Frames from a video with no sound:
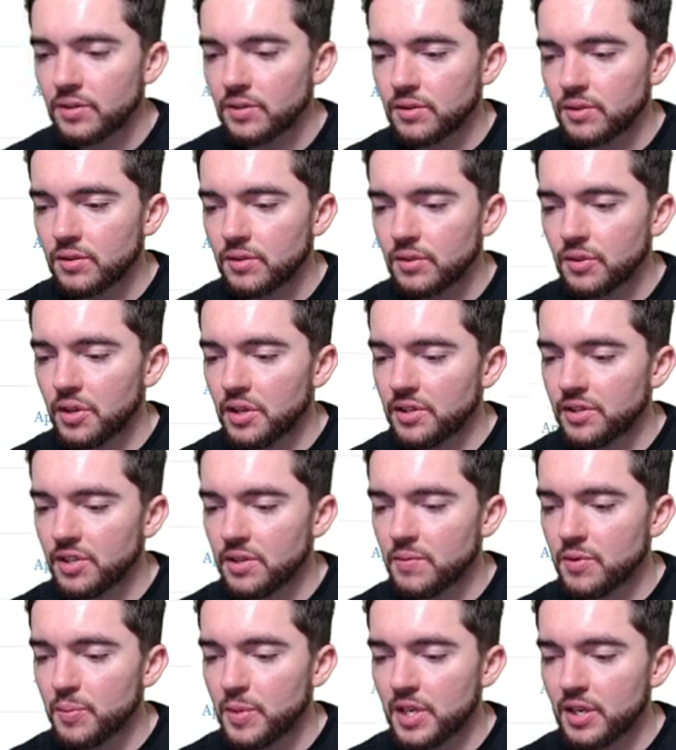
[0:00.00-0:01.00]
So they
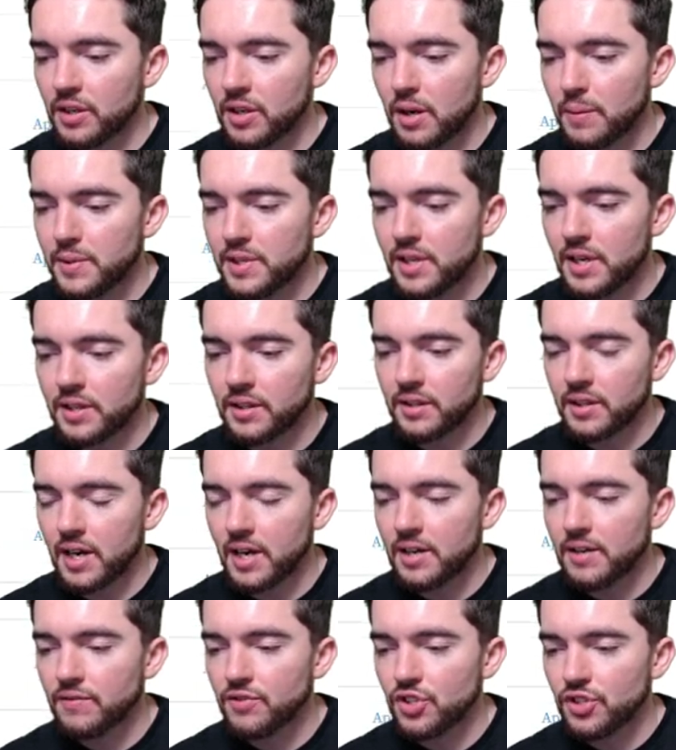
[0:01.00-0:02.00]
seem to be a company that
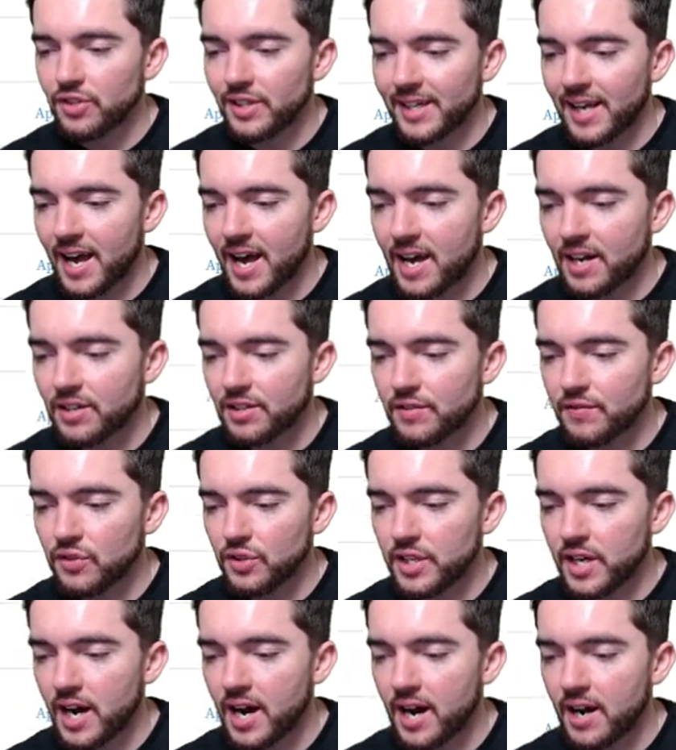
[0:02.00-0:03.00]
kind of just like
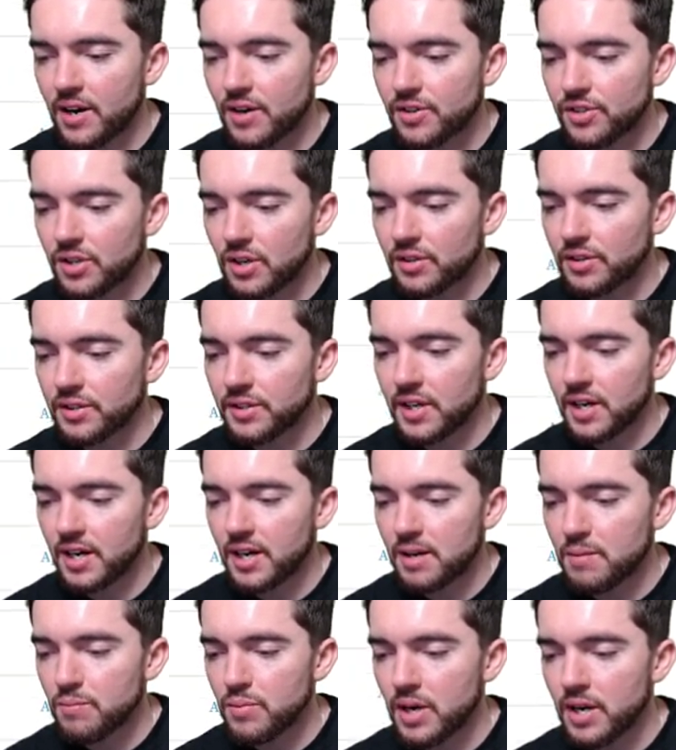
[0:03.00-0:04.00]
actively hires all the
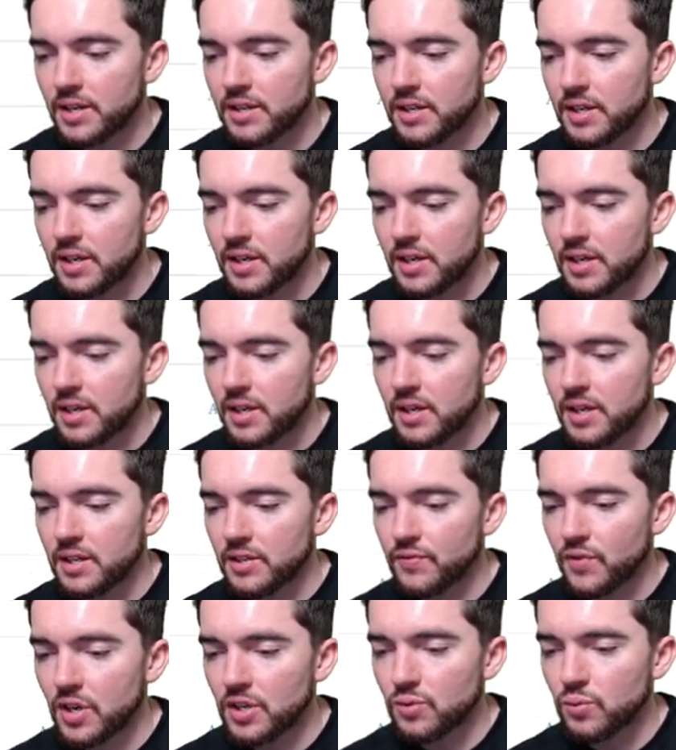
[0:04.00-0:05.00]
time, but as
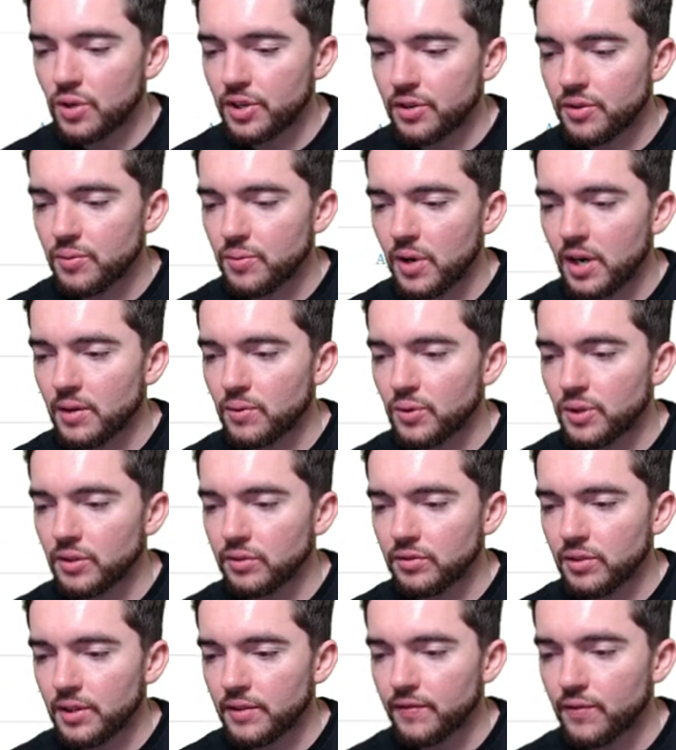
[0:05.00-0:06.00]
far as what you might want to
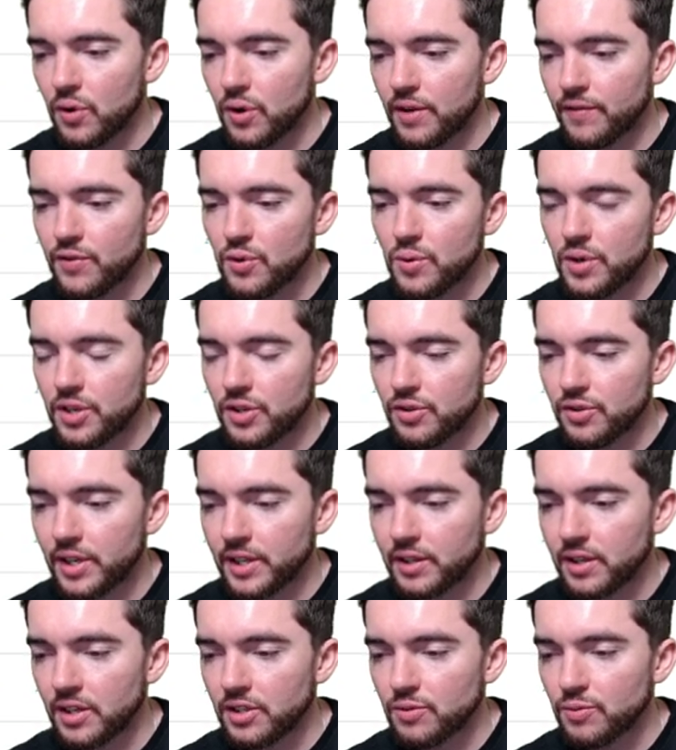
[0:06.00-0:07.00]
look for, if you want to do like
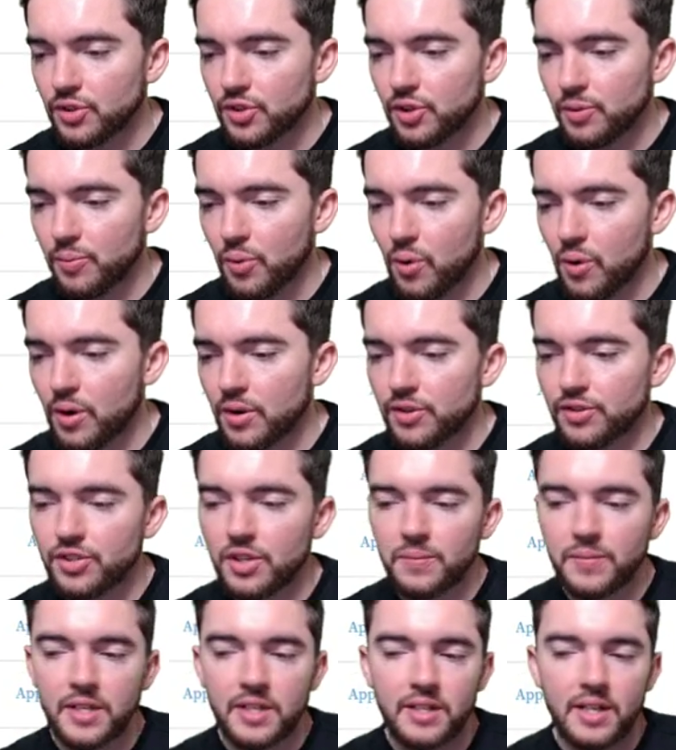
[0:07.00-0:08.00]
customer support or
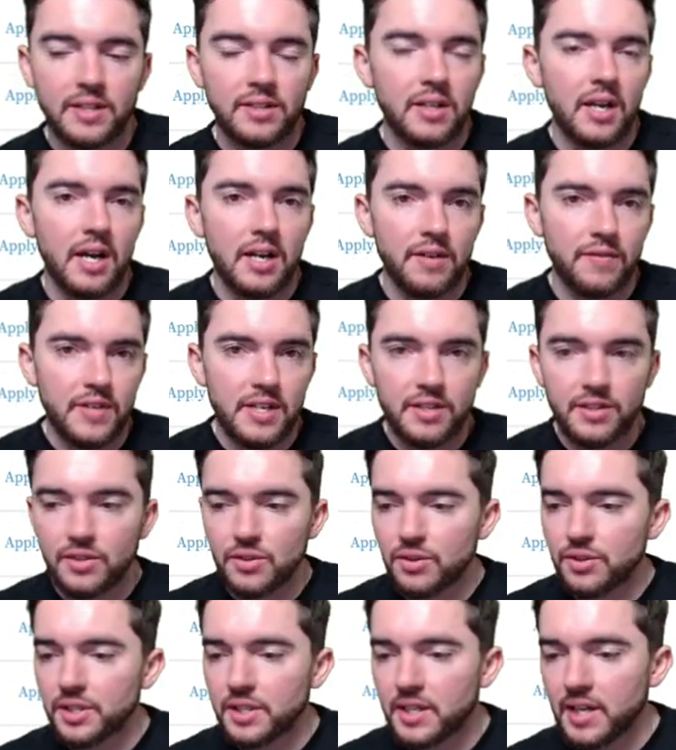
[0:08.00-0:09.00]
something that's kind of
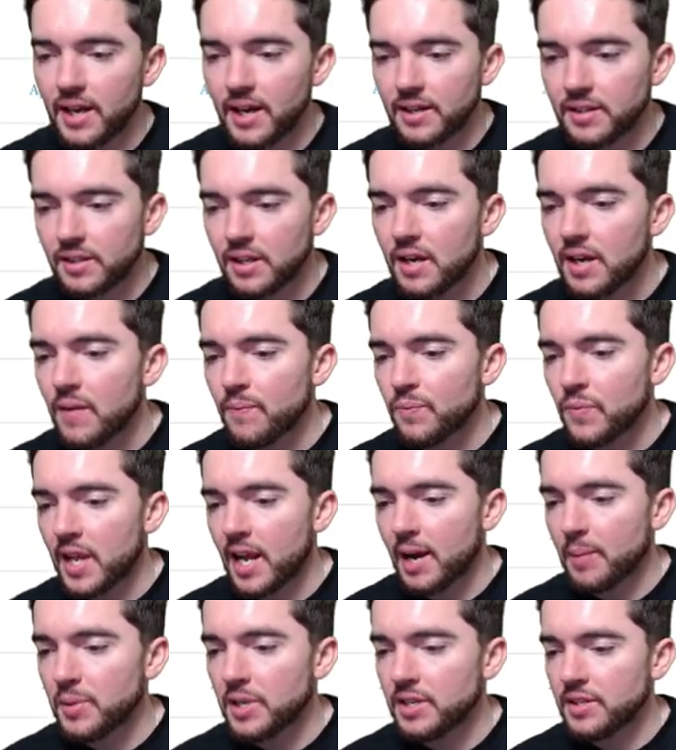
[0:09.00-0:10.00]
easier to get,
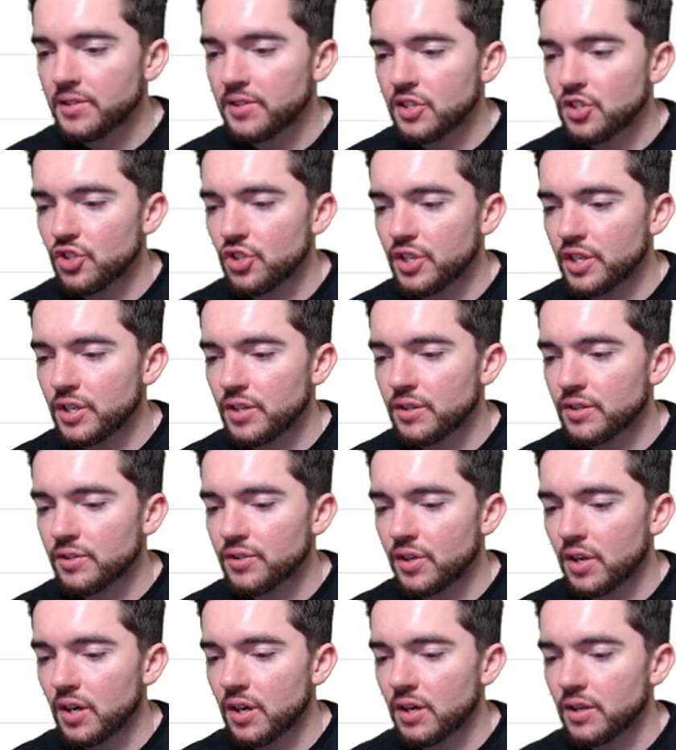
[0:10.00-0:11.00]
happiness engineers
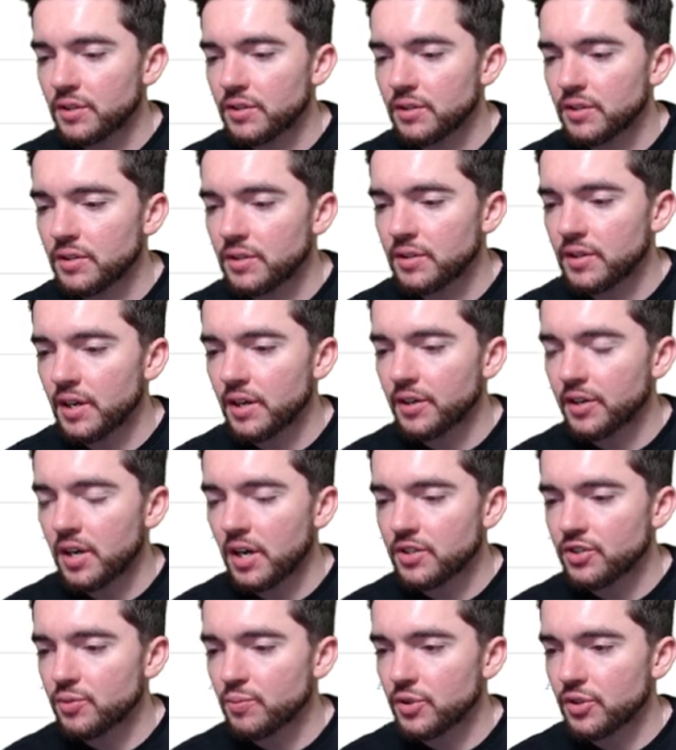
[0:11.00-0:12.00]
are their
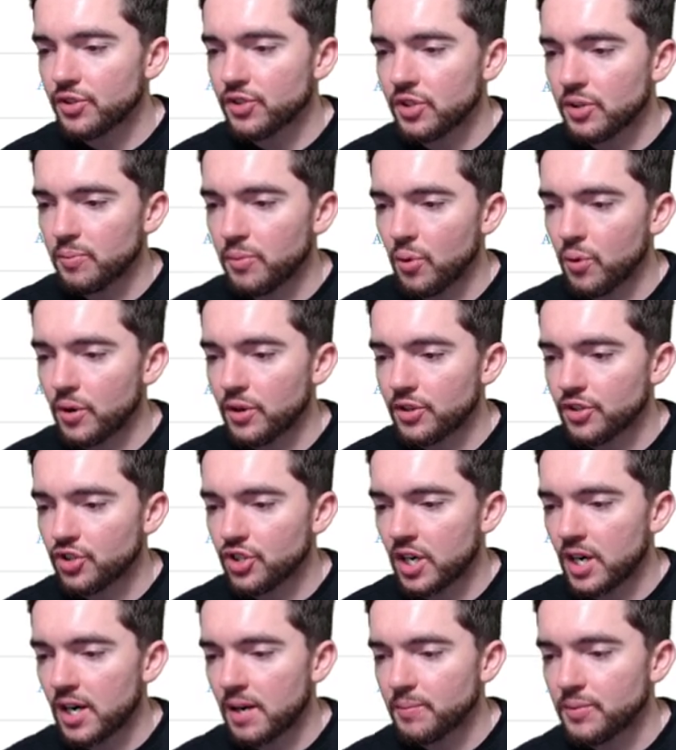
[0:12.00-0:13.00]
customer support
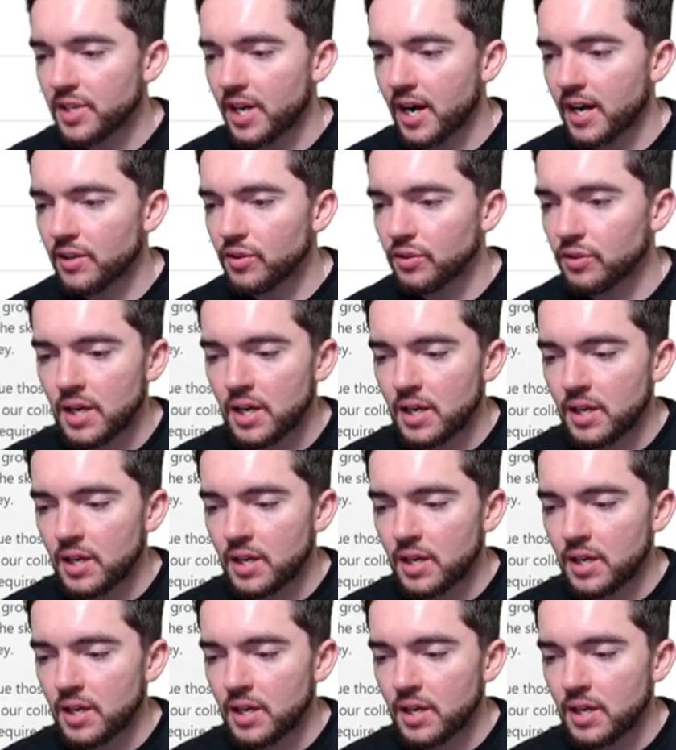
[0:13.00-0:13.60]
job title.